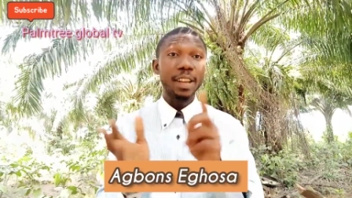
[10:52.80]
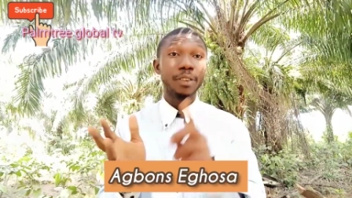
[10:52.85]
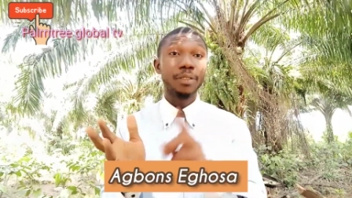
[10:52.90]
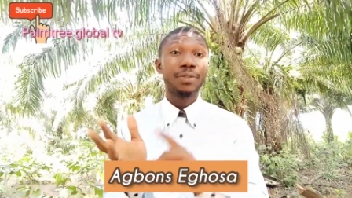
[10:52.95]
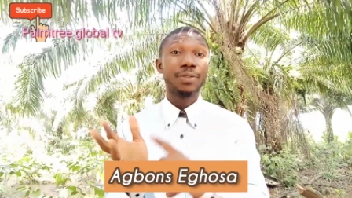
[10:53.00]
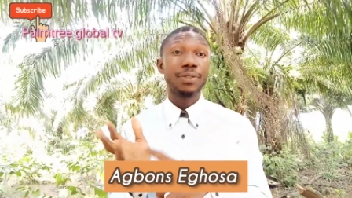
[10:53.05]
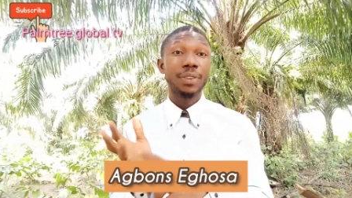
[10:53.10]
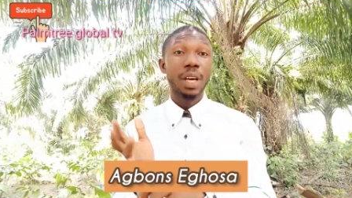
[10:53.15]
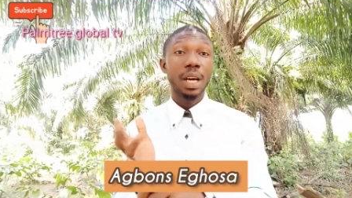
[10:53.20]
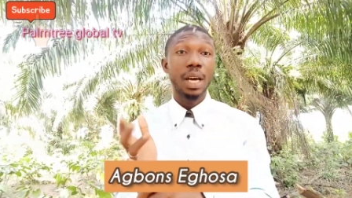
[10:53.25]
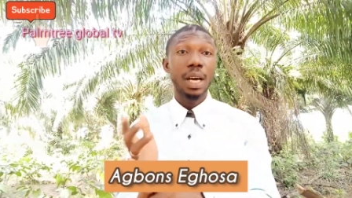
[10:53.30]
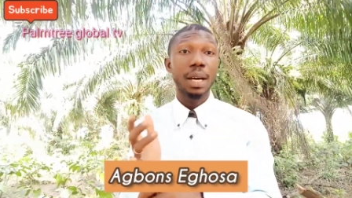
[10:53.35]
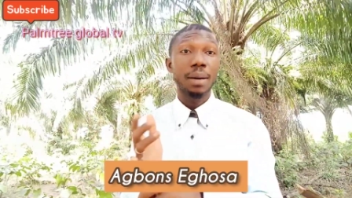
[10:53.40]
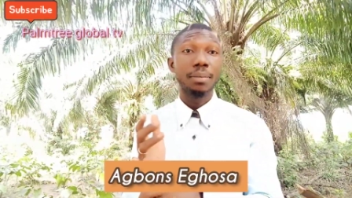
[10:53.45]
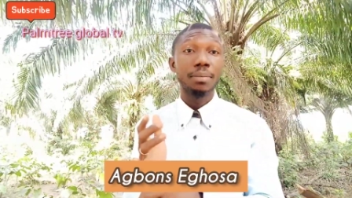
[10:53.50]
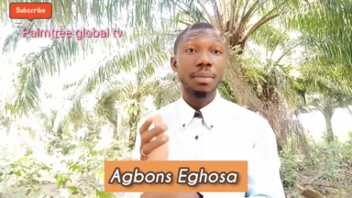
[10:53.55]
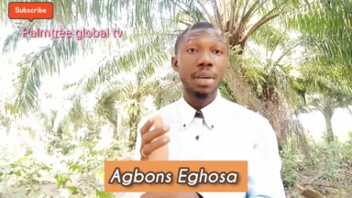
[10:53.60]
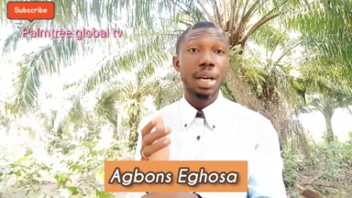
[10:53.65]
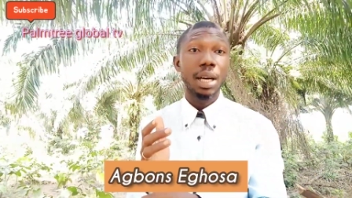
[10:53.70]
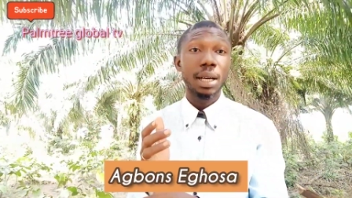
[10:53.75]
Now,
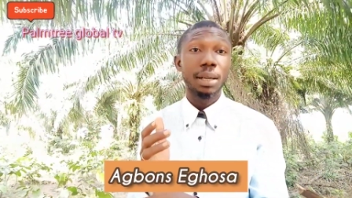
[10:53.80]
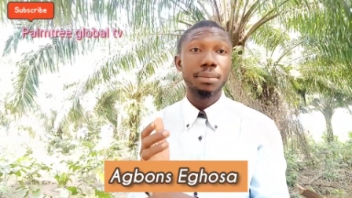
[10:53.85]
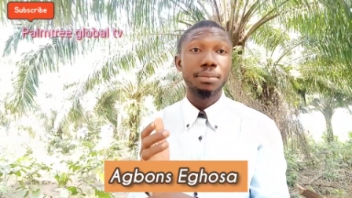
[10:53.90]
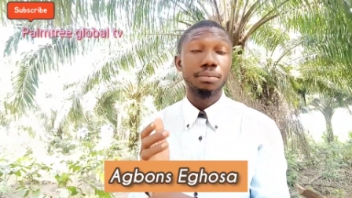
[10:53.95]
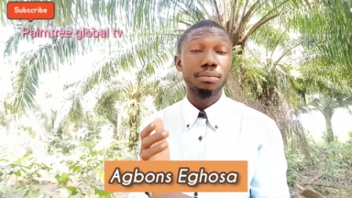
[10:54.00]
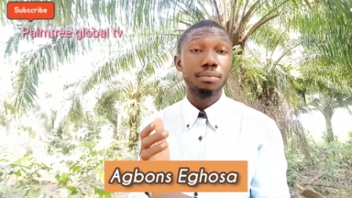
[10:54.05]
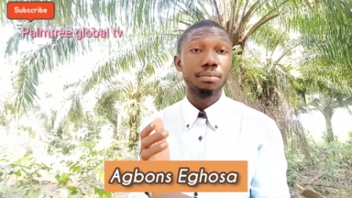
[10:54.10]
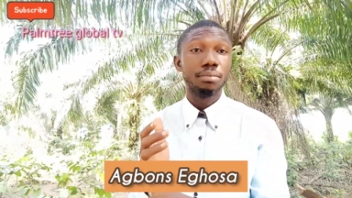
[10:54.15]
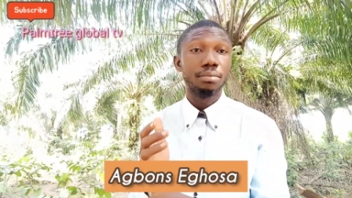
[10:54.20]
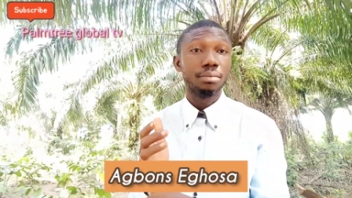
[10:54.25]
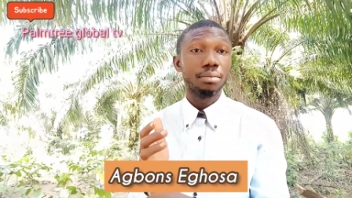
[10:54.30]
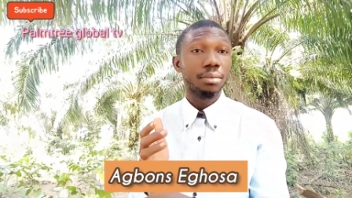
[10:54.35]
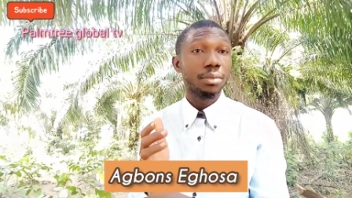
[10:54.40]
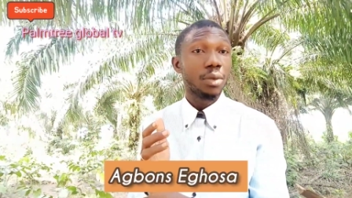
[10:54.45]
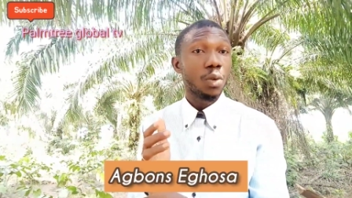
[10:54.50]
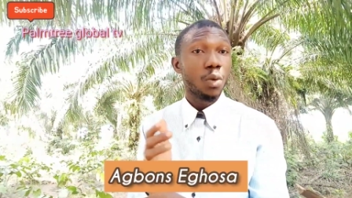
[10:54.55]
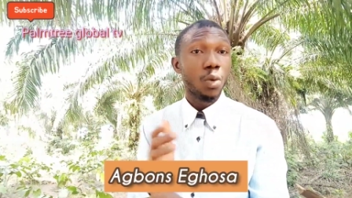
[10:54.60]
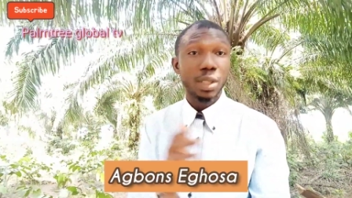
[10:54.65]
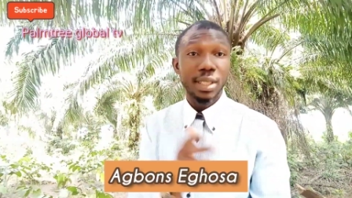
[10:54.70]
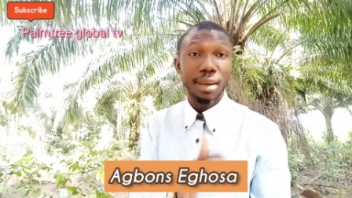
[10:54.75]

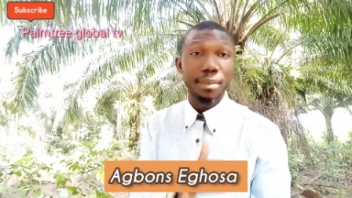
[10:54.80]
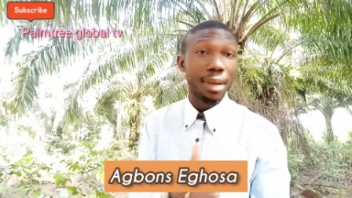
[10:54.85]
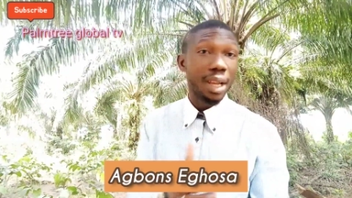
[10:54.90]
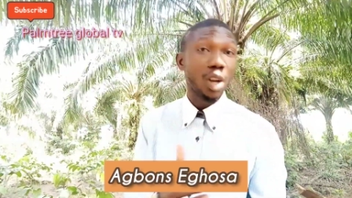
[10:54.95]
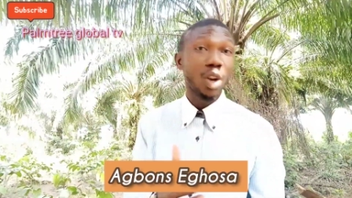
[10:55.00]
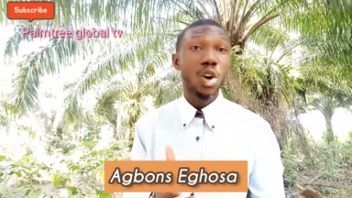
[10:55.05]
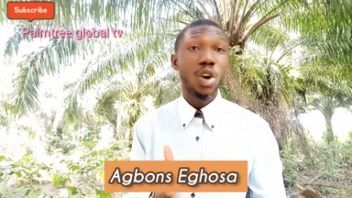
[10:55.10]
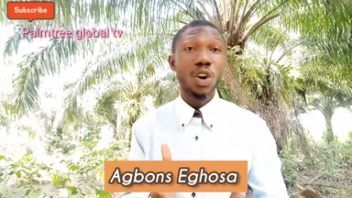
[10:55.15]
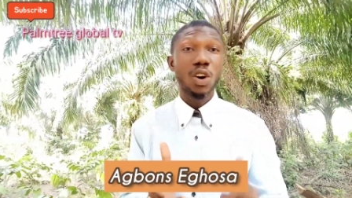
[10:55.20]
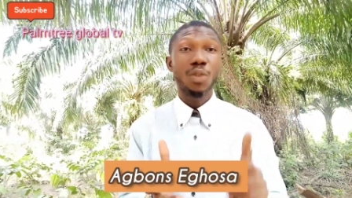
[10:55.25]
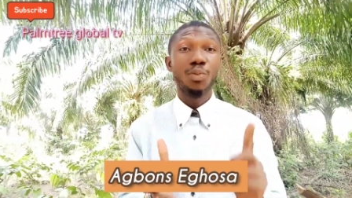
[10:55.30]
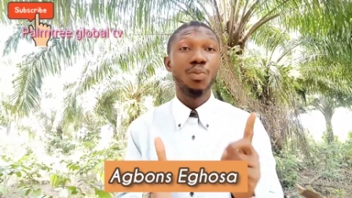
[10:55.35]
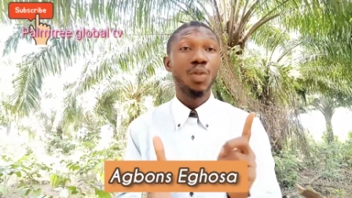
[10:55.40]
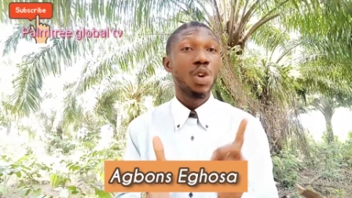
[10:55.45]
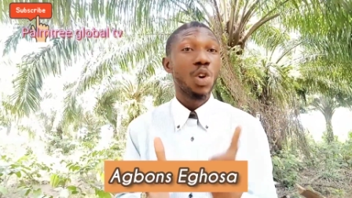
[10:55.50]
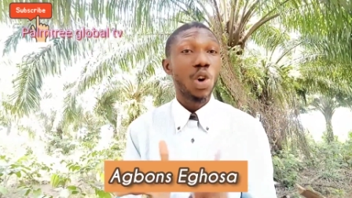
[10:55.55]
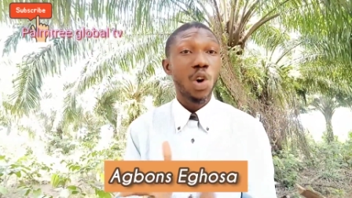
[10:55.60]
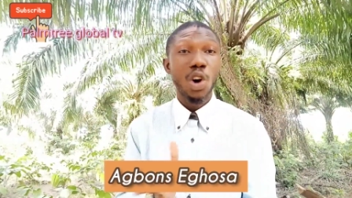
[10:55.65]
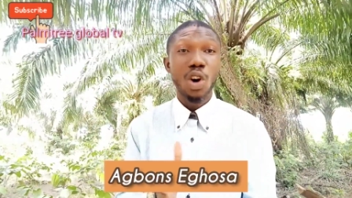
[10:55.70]
cocoyam, child of God,